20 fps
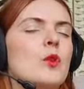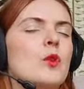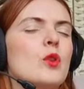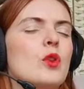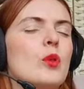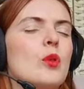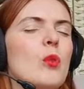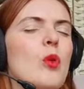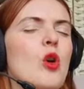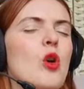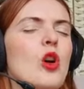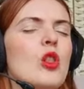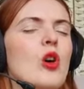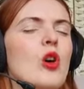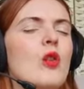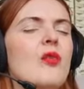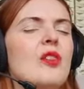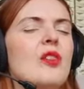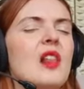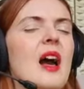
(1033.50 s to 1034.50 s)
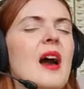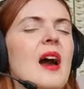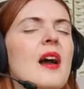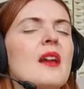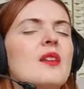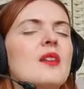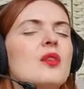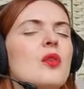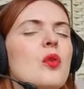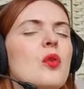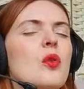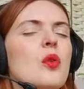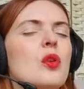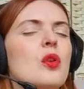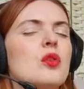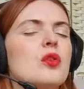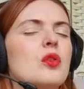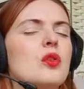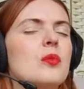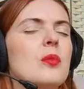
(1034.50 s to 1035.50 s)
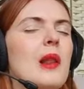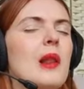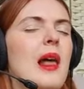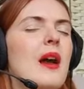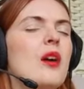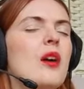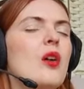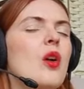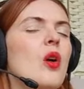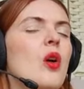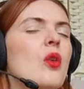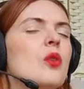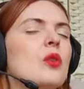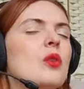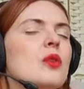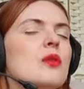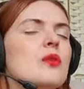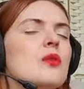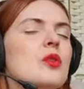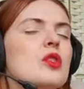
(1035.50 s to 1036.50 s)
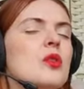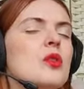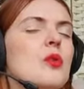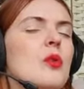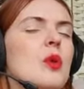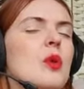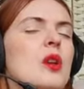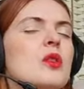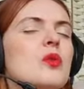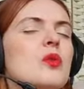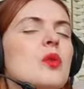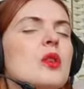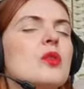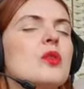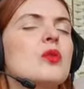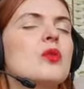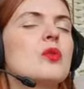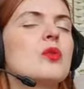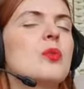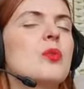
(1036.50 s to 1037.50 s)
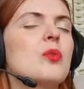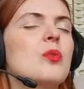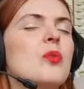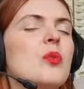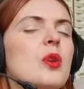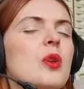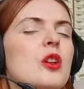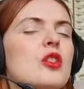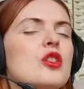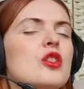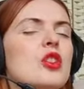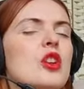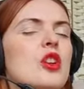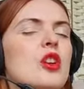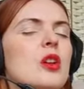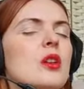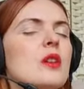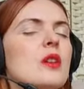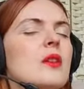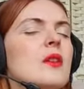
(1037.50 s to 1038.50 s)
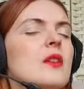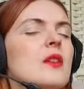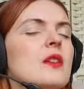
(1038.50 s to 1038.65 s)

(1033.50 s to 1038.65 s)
to a ball of light or to a black hole, whichever way you want to picture it.